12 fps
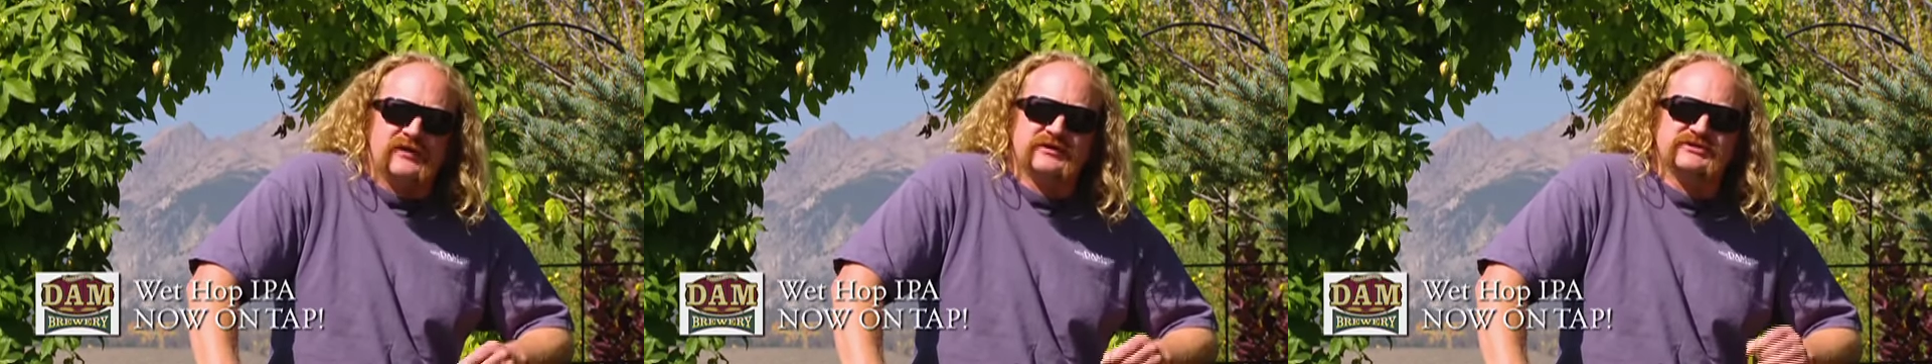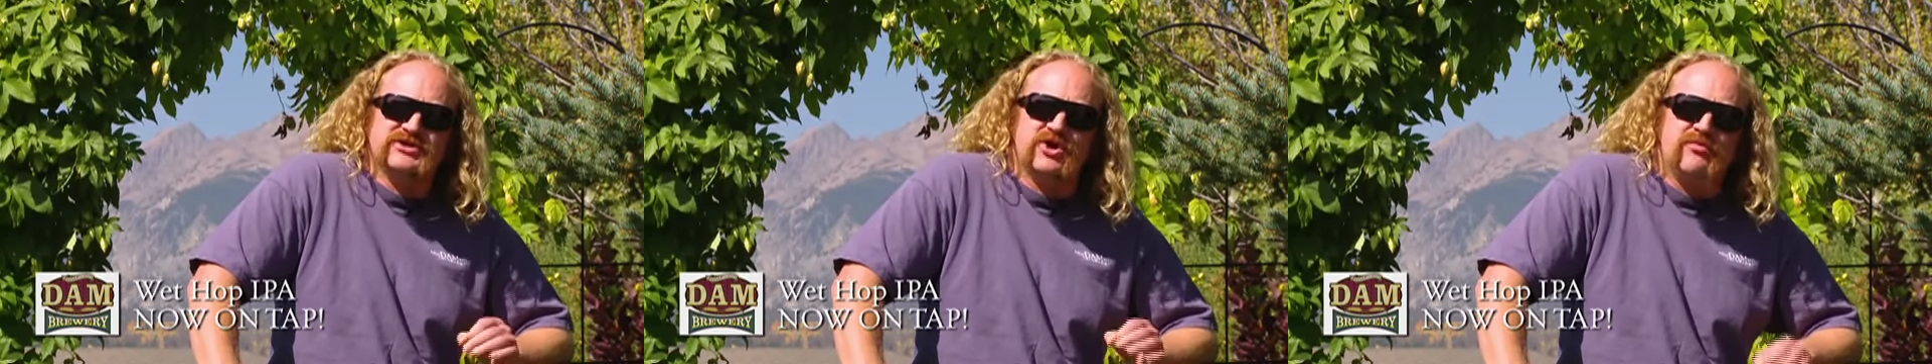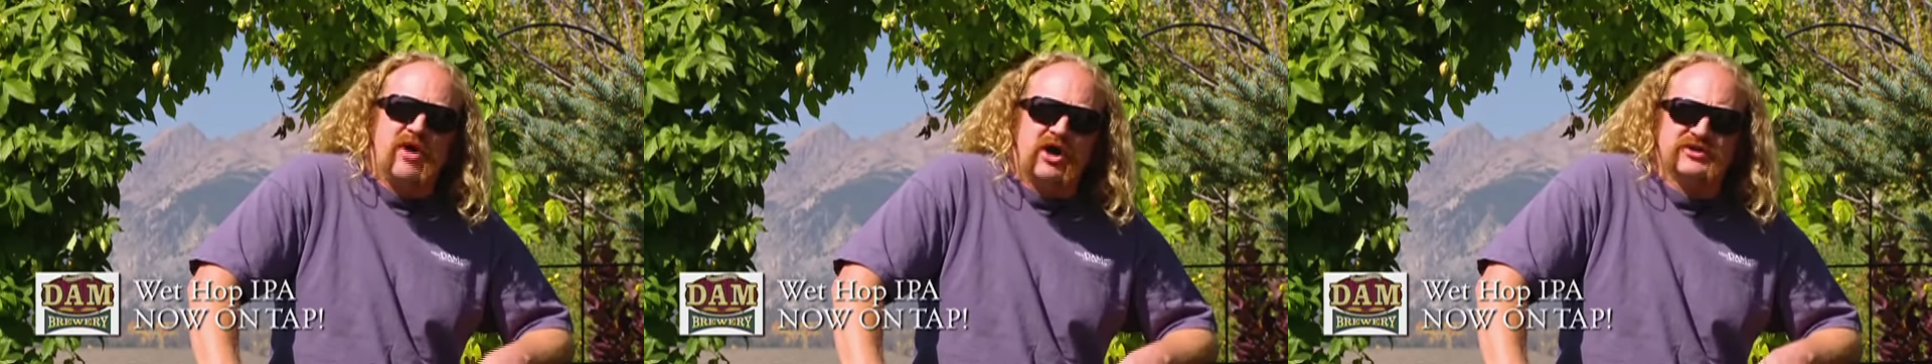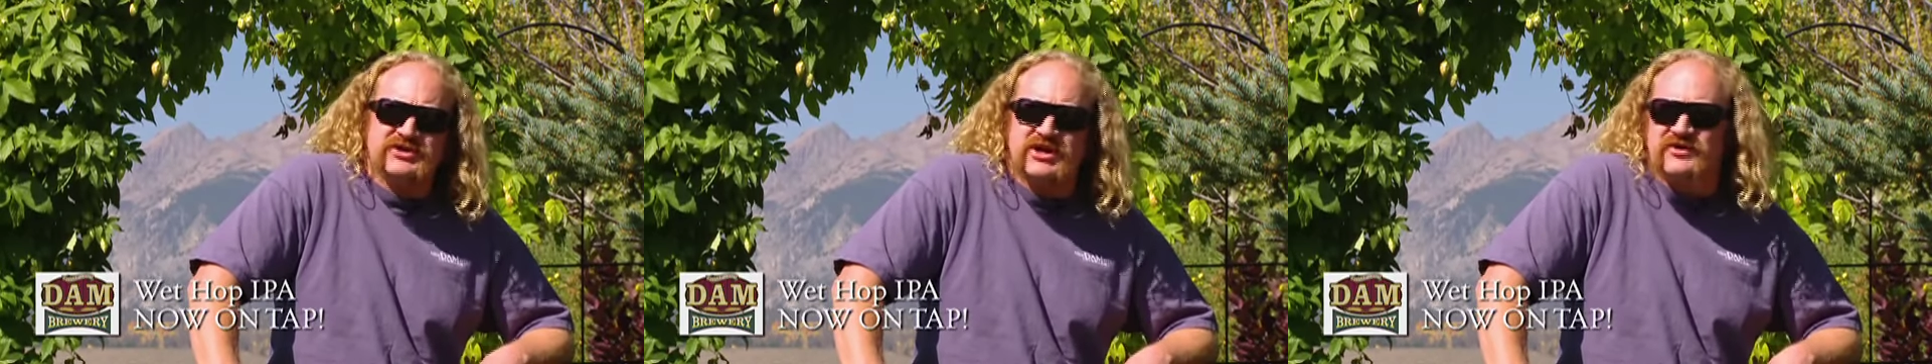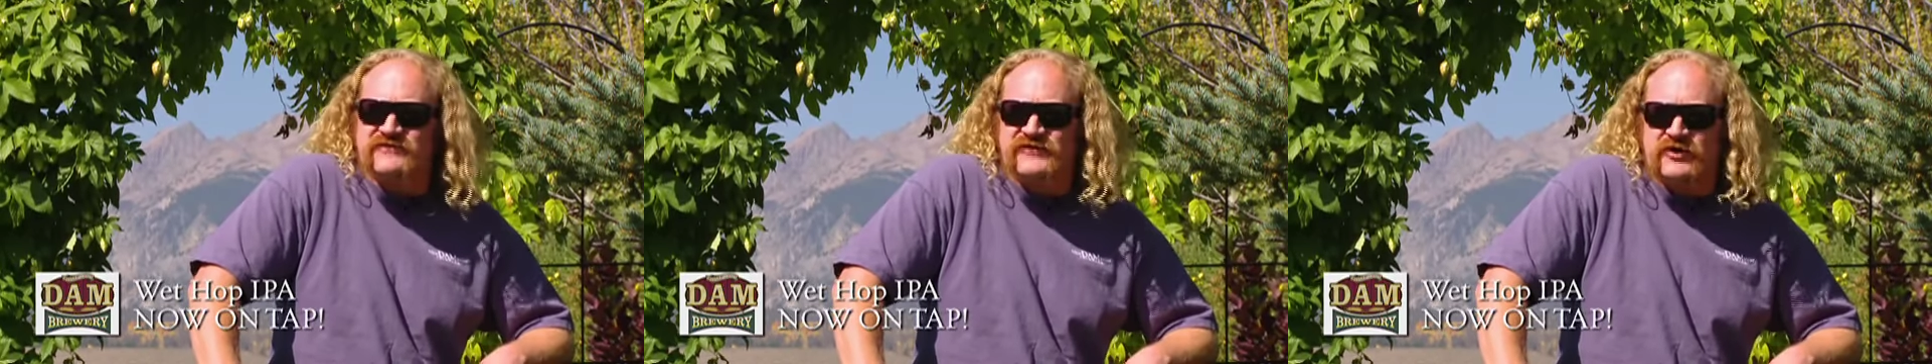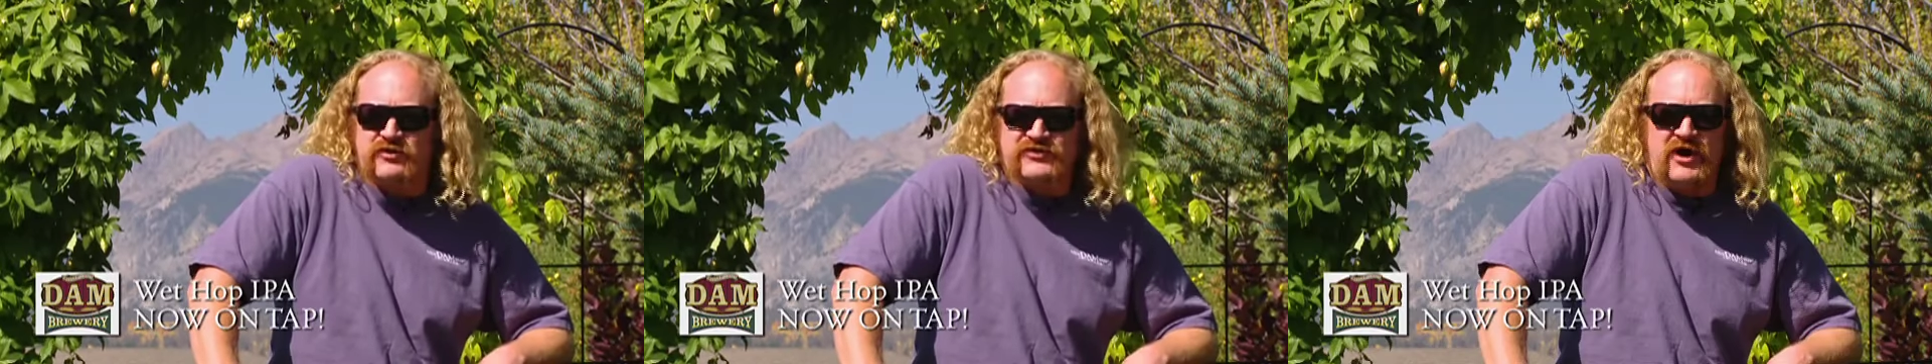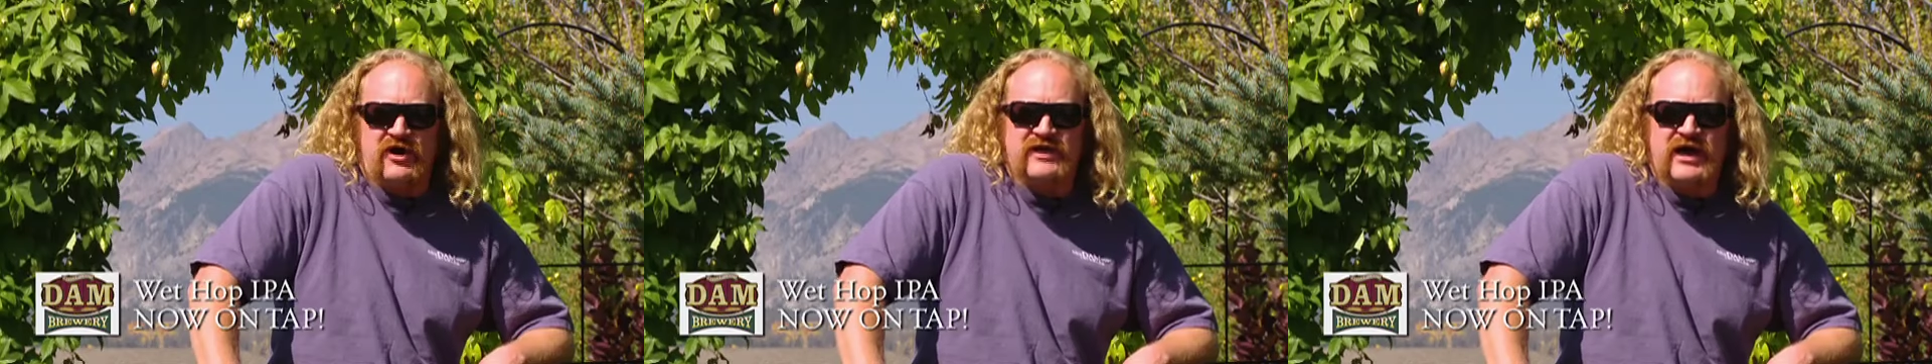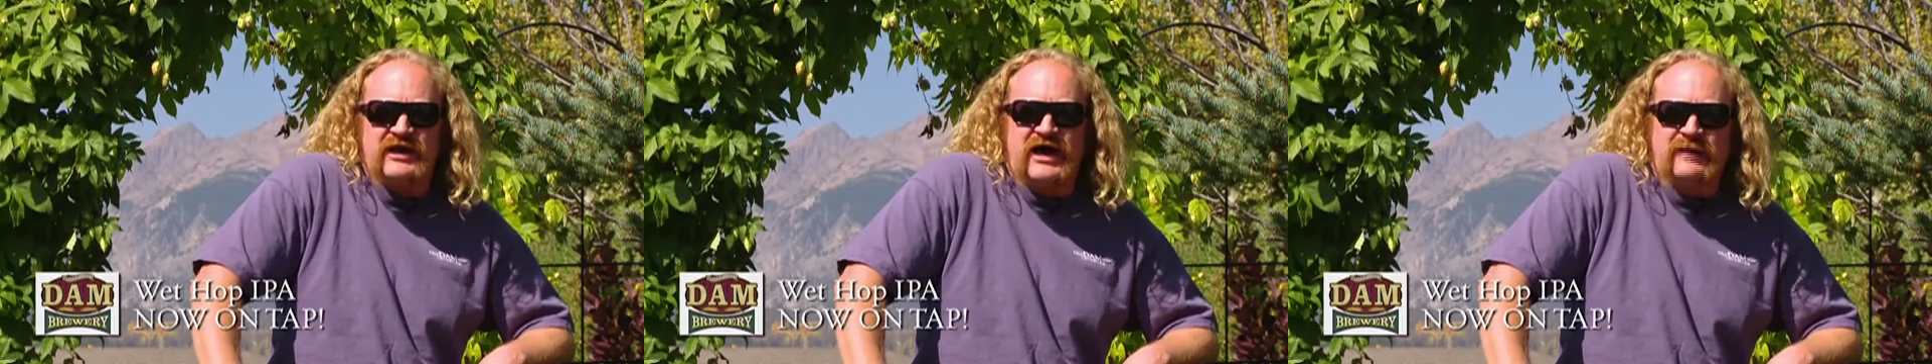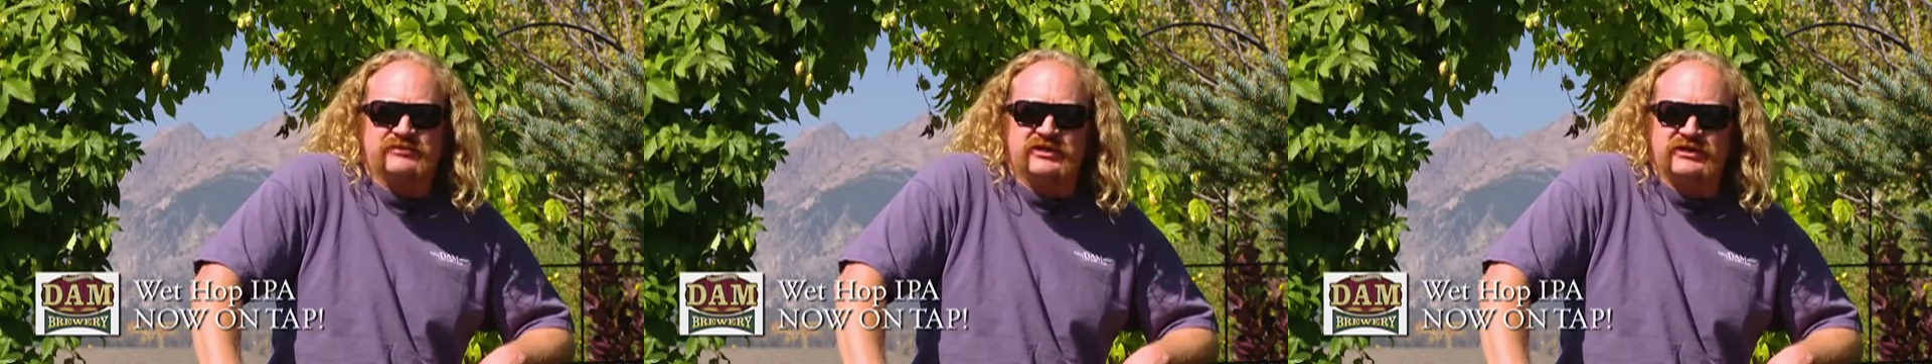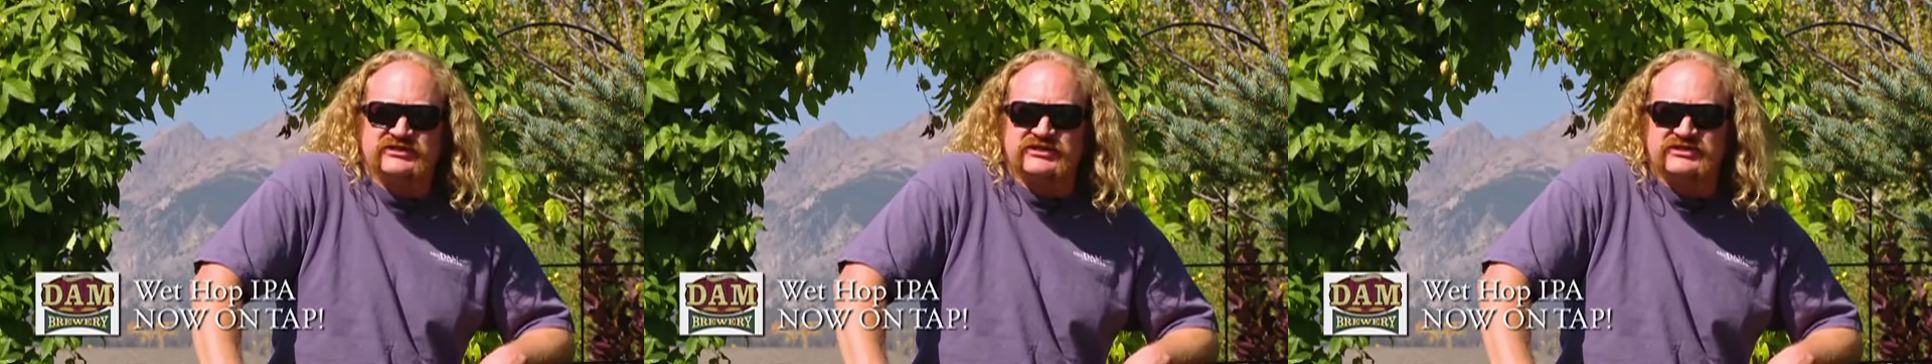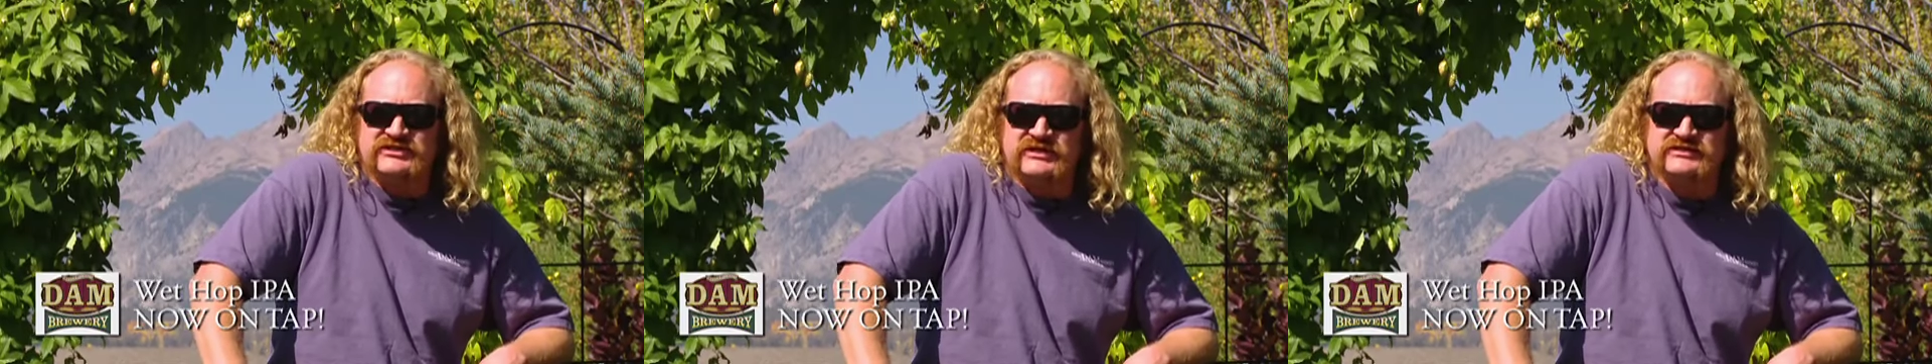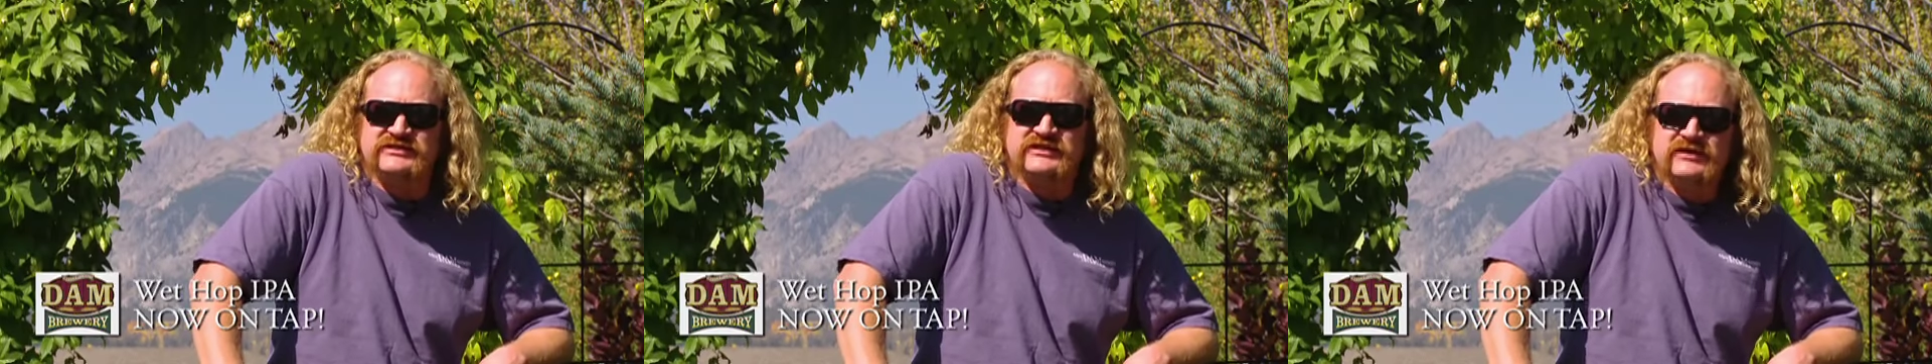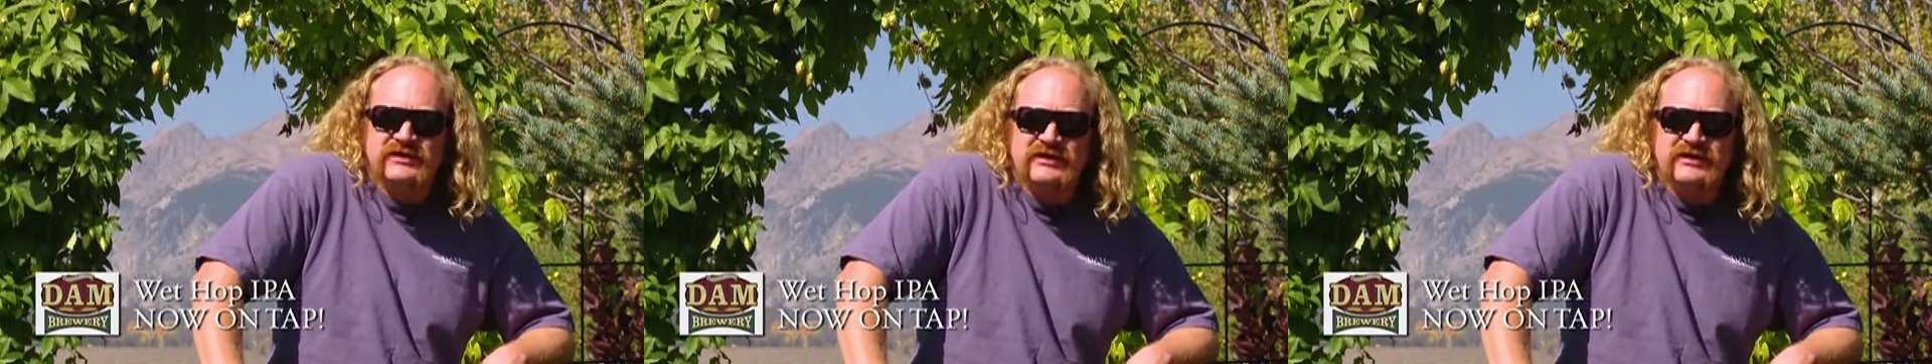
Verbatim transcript: there's no malt to interfere with all that hop deliciousness.